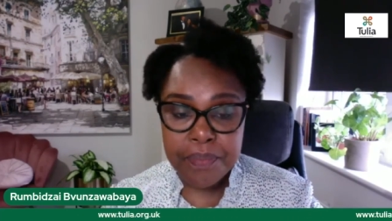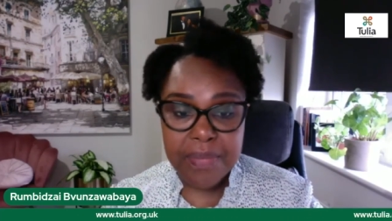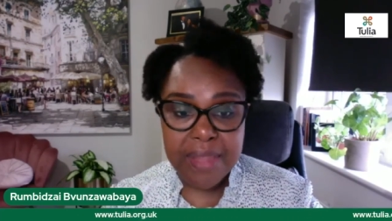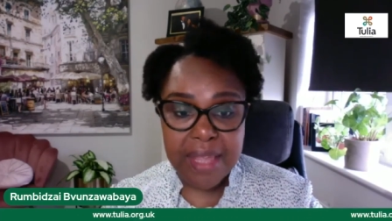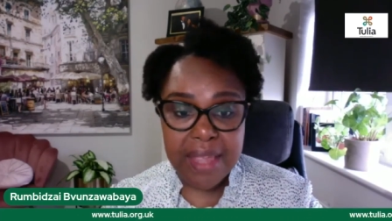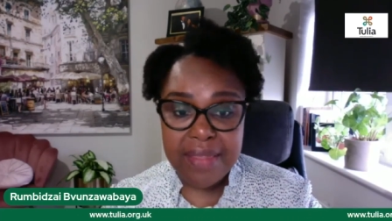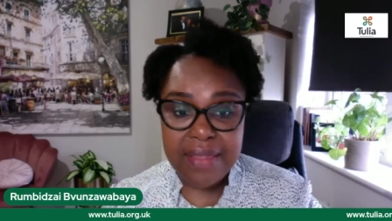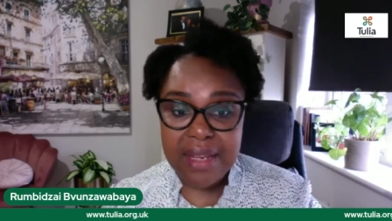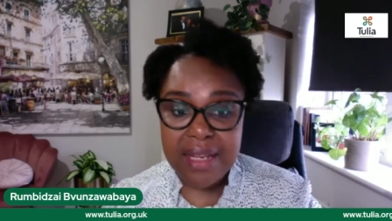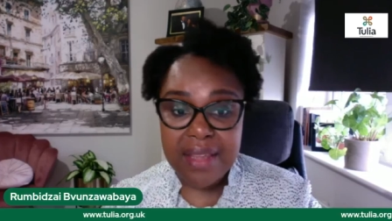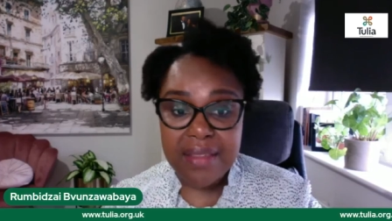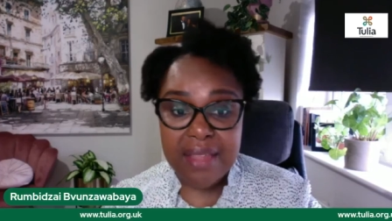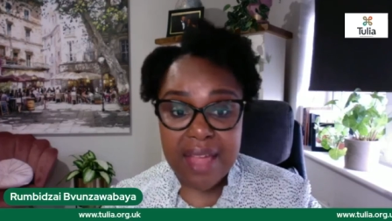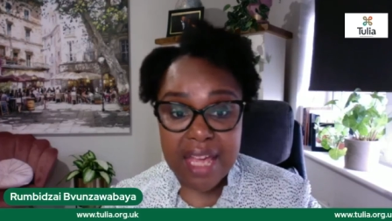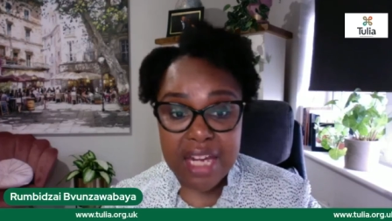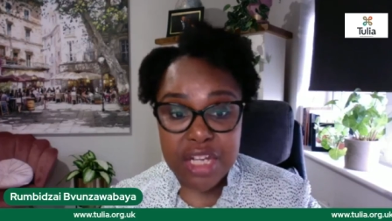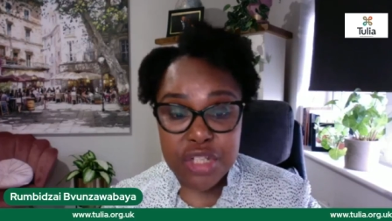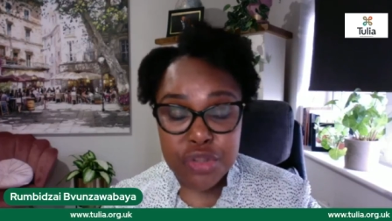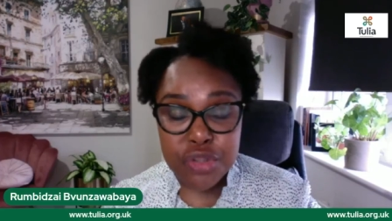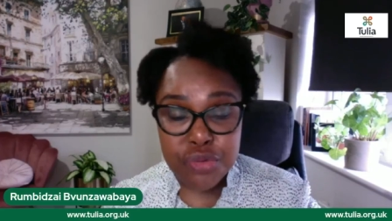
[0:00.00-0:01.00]
and then either
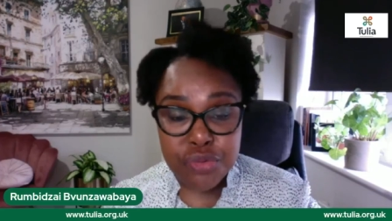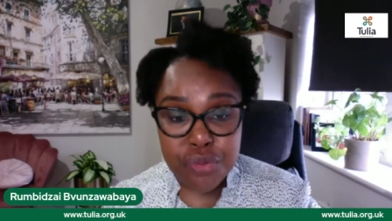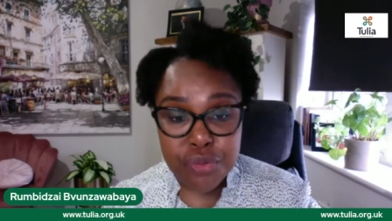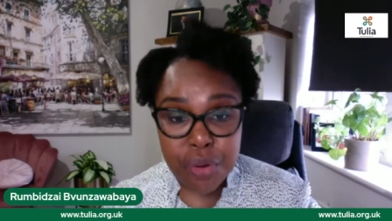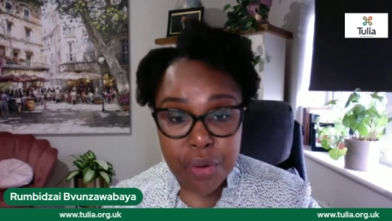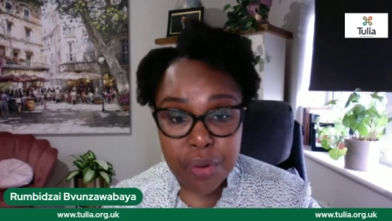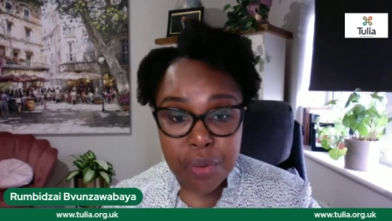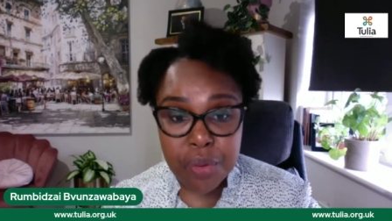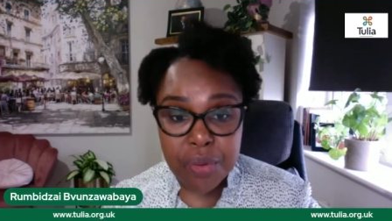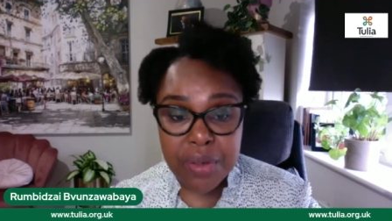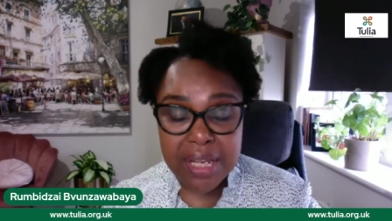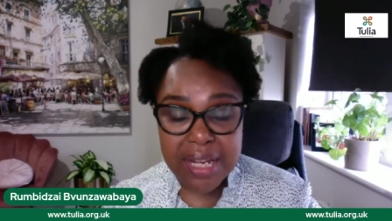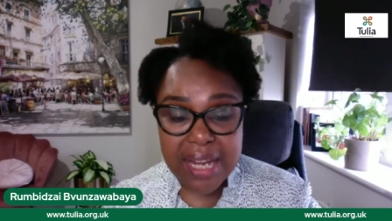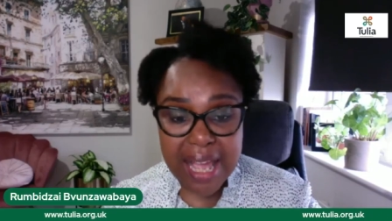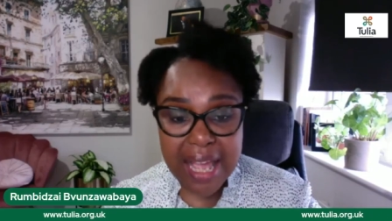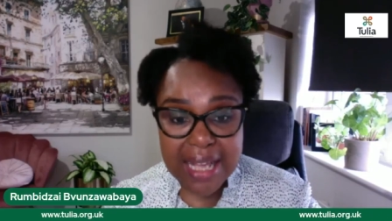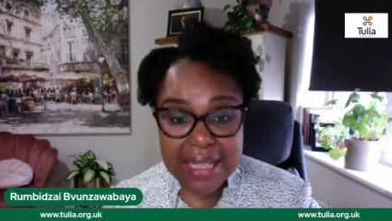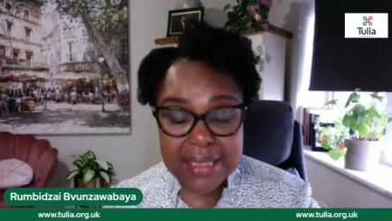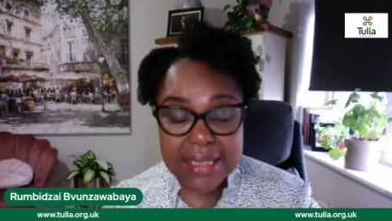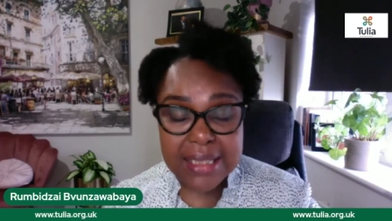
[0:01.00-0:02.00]
had a stroke, an
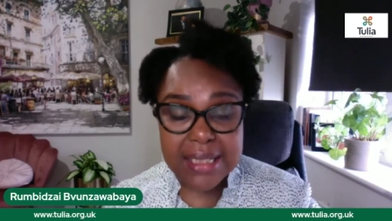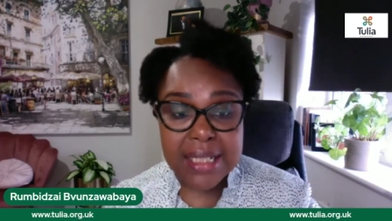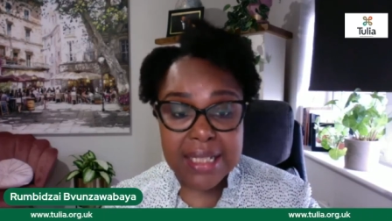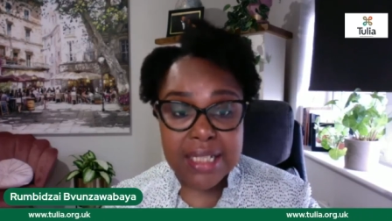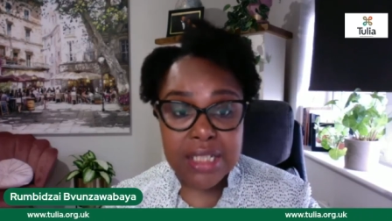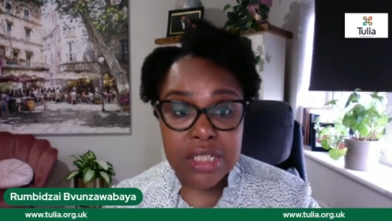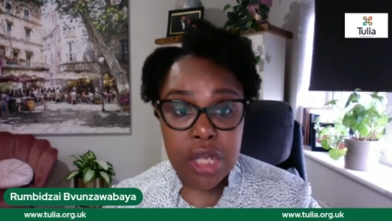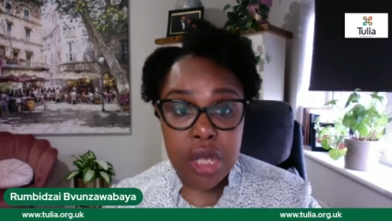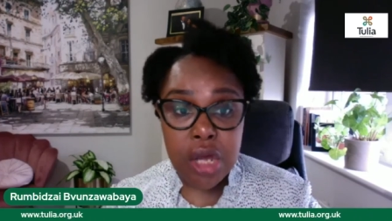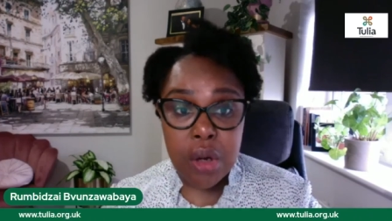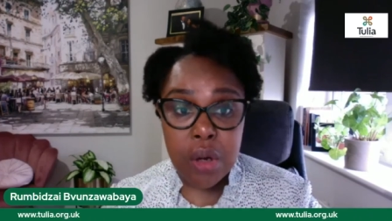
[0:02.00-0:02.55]
accident,